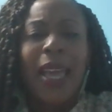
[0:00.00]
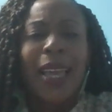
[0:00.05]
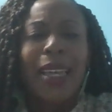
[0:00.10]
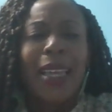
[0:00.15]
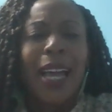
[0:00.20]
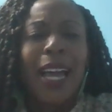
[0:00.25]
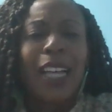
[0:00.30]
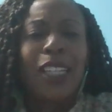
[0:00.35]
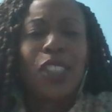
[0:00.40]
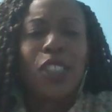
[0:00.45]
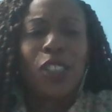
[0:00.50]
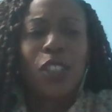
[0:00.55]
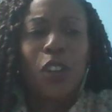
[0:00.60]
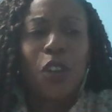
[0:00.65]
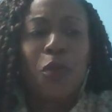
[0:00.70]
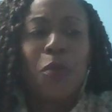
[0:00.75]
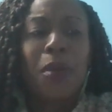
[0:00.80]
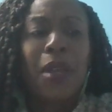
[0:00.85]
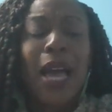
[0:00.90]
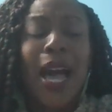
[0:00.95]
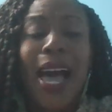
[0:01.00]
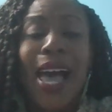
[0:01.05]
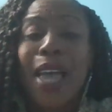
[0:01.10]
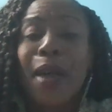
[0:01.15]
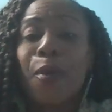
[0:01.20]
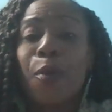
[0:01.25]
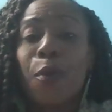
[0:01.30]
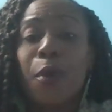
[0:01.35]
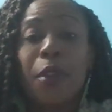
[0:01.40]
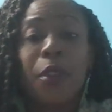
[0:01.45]
And God showed me,
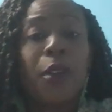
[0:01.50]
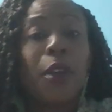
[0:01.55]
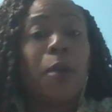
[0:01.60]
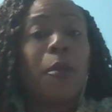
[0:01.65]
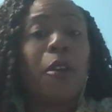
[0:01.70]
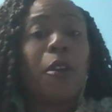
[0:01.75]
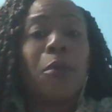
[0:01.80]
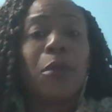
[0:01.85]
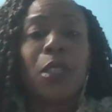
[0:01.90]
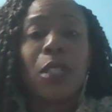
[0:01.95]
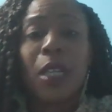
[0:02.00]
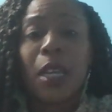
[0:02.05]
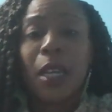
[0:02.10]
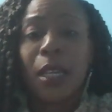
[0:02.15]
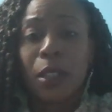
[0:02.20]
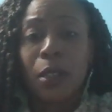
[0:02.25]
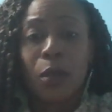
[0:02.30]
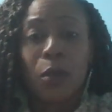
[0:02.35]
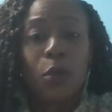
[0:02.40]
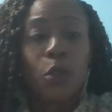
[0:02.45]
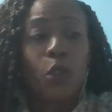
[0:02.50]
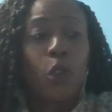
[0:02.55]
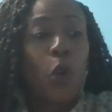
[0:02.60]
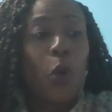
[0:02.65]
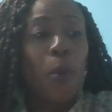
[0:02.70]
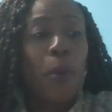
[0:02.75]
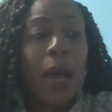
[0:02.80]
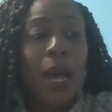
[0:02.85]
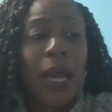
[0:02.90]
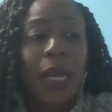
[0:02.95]
I am with you. I'm going to protect you.
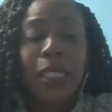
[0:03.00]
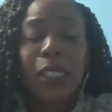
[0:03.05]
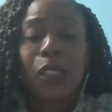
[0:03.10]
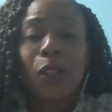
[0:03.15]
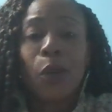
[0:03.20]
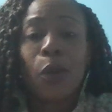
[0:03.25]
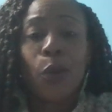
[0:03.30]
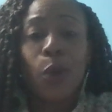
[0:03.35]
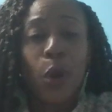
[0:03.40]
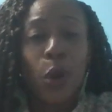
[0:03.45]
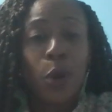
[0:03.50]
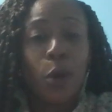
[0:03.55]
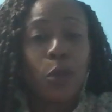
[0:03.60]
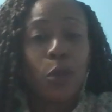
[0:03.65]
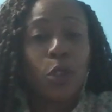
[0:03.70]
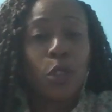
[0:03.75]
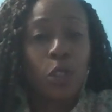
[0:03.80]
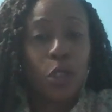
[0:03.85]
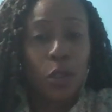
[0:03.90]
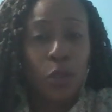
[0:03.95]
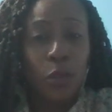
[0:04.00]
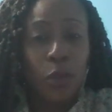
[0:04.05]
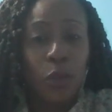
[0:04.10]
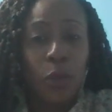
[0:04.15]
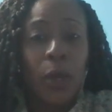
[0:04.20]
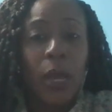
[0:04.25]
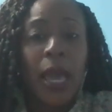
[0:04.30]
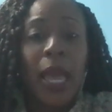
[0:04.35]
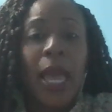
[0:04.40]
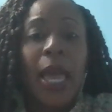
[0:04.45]
Nobody's going to hurt
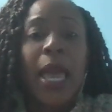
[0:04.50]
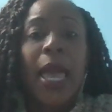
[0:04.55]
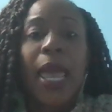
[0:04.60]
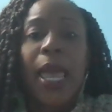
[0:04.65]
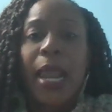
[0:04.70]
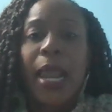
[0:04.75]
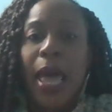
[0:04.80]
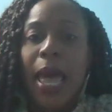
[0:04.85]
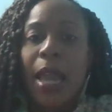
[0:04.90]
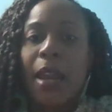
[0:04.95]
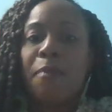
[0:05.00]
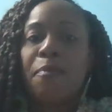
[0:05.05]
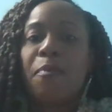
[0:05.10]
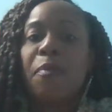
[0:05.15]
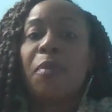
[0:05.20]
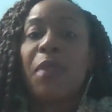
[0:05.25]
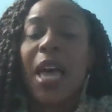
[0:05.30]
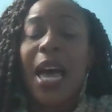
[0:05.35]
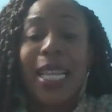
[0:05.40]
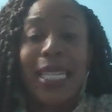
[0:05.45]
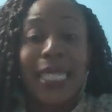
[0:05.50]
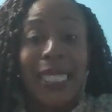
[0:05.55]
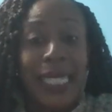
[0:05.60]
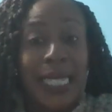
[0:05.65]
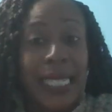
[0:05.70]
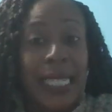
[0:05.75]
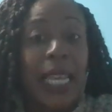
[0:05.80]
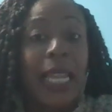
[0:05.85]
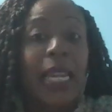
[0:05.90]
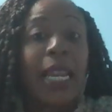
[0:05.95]
you. And I
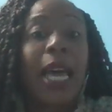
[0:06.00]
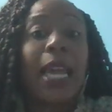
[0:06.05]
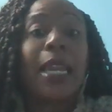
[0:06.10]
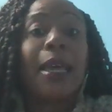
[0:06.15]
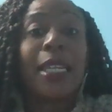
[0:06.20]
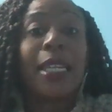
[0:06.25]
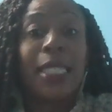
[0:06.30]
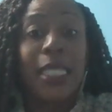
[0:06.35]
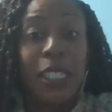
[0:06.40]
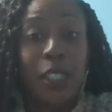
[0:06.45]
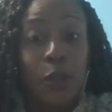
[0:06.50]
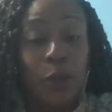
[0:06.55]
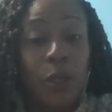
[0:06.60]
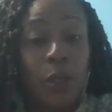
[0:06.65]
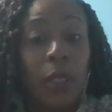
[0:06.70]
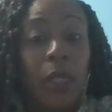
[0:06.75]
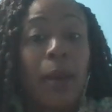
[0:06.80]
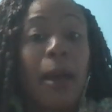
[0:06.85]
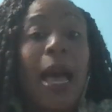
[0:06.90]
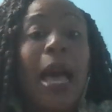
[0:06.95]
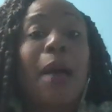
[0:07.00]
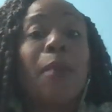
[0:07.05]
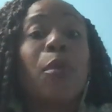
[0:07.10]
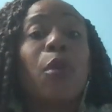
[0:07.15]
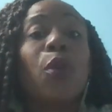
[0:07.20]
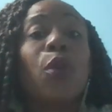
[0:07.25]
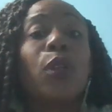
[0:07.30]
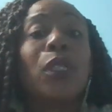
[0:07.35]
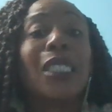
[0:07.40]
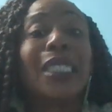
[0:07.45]
not deal with them. I'm
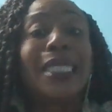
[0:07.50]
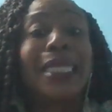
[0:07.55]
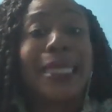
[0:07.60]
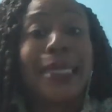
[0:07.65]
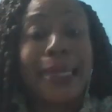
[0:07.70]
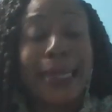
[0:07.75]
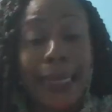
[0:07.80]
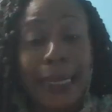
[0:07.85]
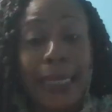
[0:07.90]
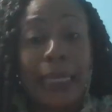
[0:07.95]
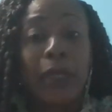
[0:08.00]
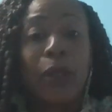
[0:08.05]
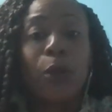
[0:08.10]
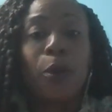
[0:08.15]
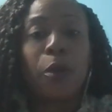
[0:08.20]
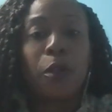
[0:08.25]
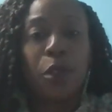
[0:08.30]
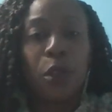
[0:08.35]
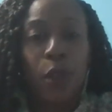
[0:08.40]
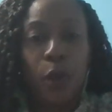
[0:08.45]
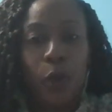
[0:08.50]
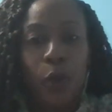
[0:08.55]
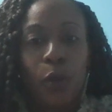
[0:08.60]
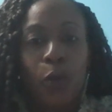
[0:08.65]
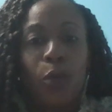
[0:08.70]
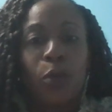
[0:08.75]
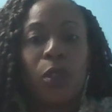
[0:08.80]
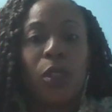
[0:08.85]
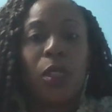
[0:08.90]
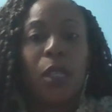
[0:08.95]
going to deal with
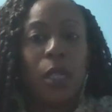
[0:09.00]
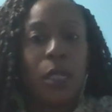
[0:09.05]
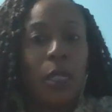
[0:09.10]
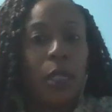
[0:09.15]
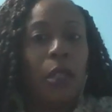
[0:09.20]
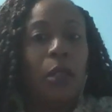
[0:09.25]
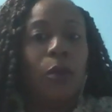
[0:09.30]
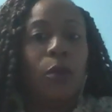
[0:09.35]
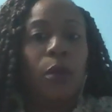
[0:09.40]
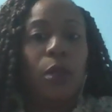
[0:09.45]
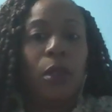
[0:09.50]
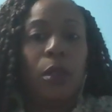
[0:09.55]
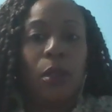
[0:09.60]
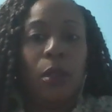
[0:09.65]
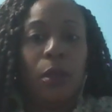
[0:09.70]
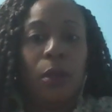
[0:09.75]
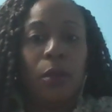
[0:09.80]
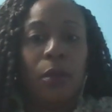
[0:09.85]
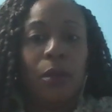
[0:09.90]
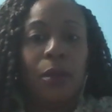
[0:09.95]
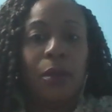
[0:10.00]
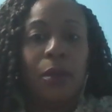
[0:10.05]
those that dealt with you.